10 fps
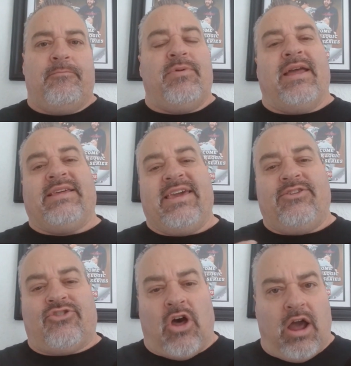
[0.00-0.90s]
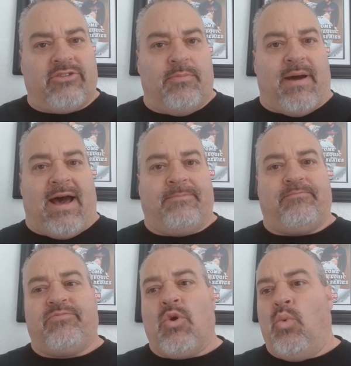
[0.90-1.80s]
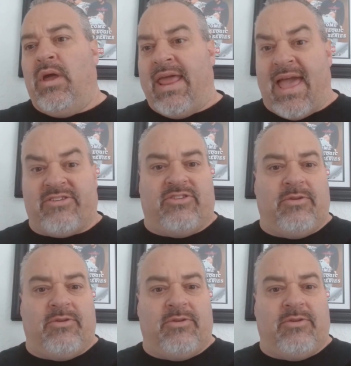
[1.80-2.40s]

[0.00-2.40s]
That he talked about when asked